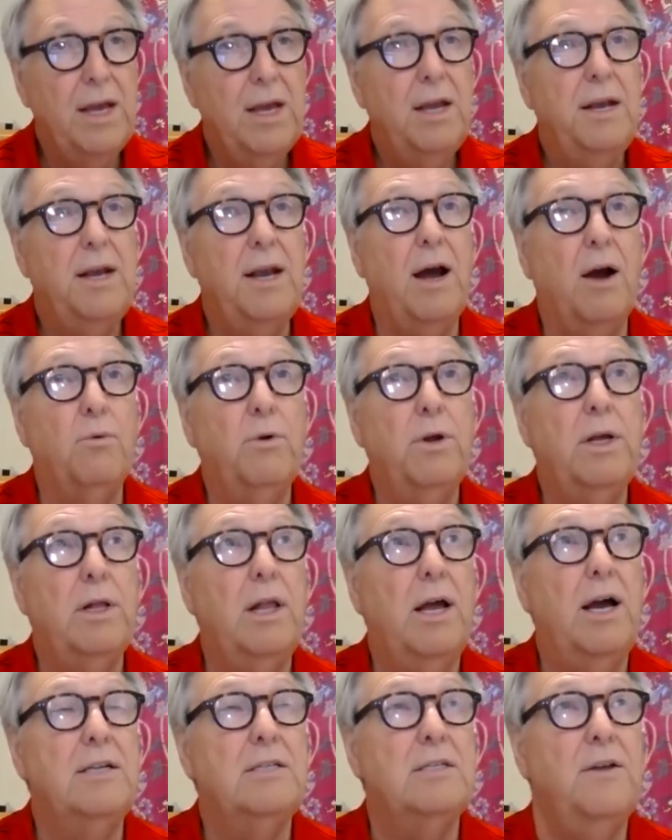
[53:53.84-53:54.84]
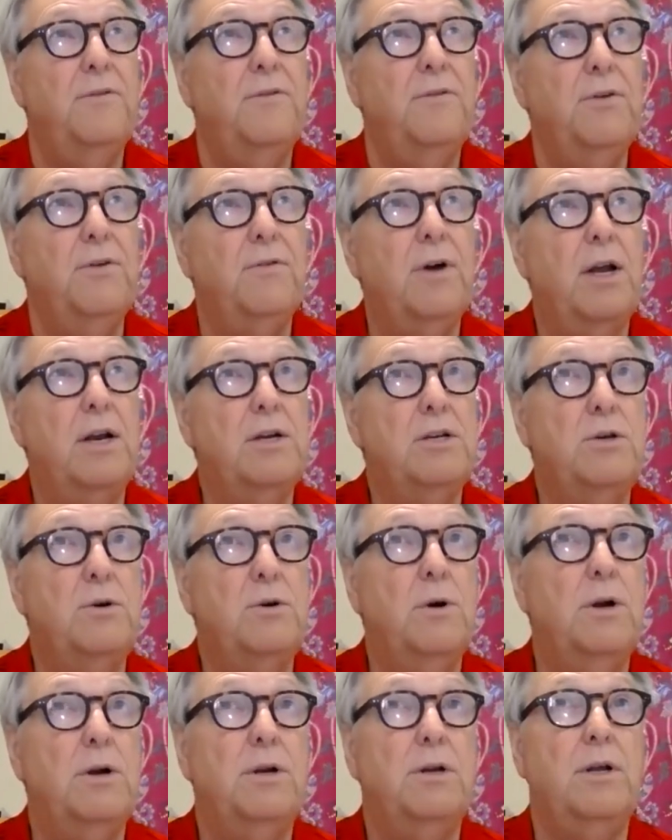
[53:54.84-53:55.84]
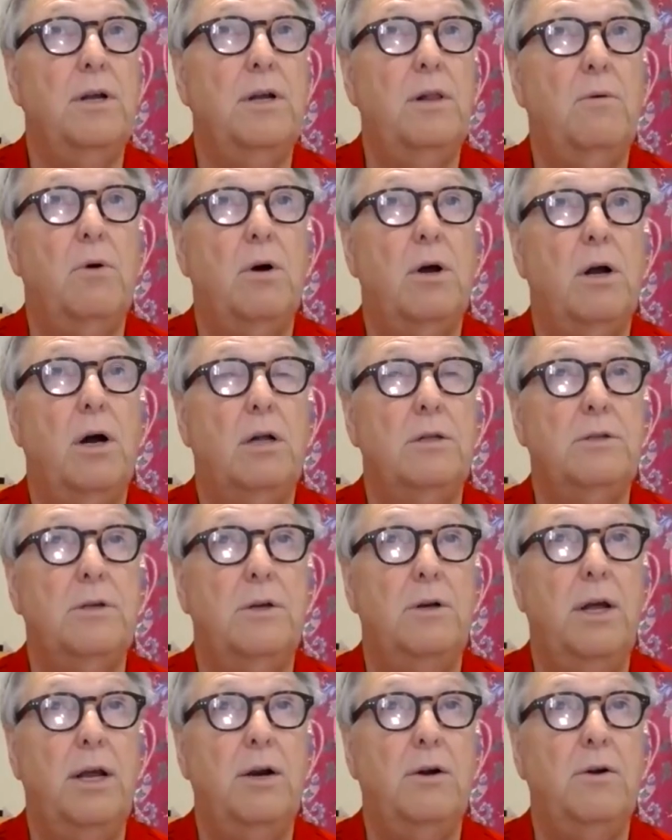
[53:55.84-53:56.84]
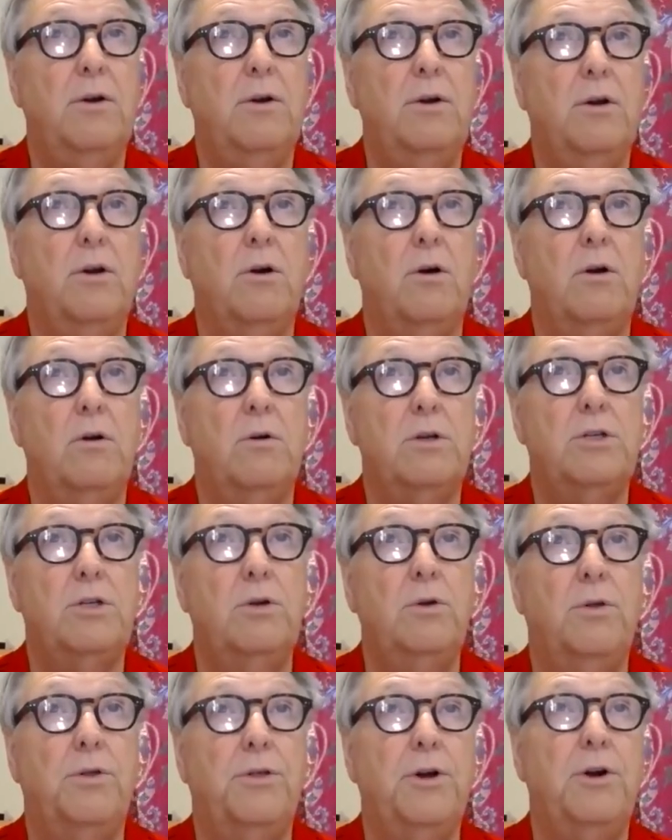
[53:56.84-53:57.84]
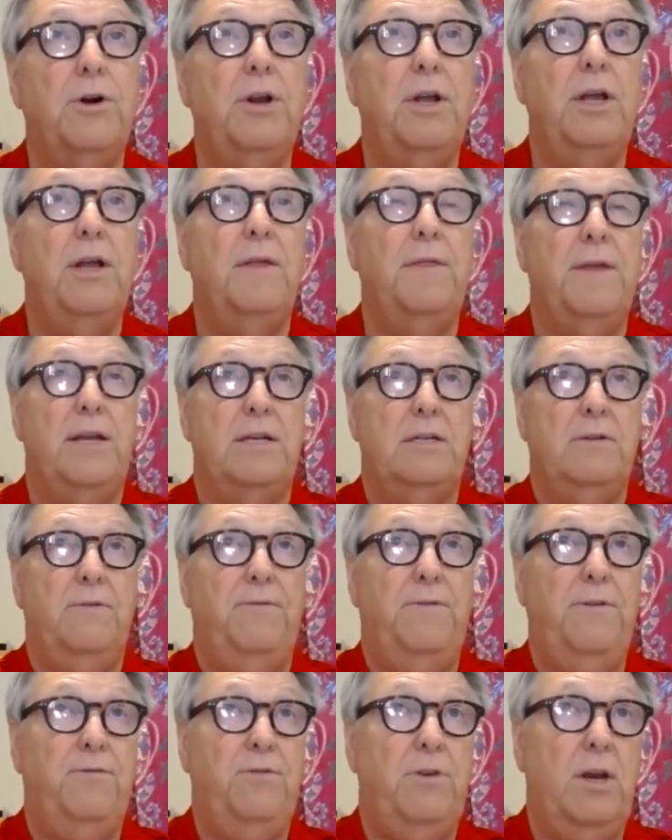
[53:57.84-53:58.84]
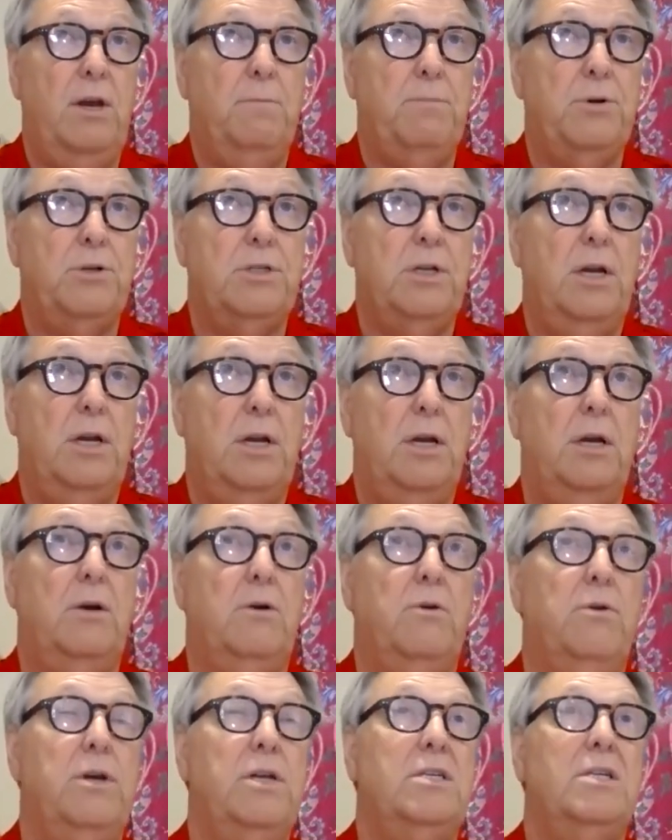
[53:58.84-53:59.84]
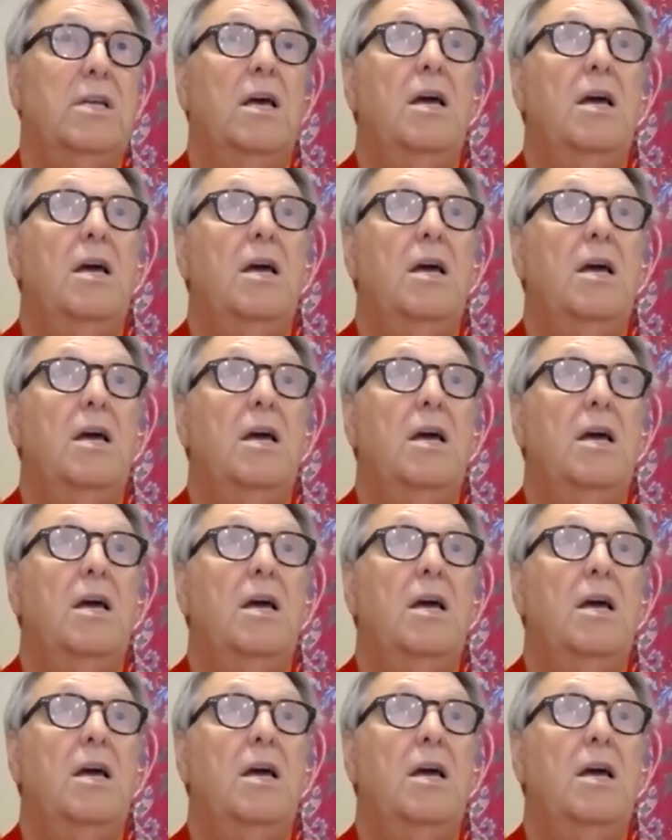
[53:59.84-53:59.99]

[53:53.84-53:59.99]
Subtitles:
Now realize if you've got a 200 kilowatt alternator and you go to a 230, that's a 15% increase.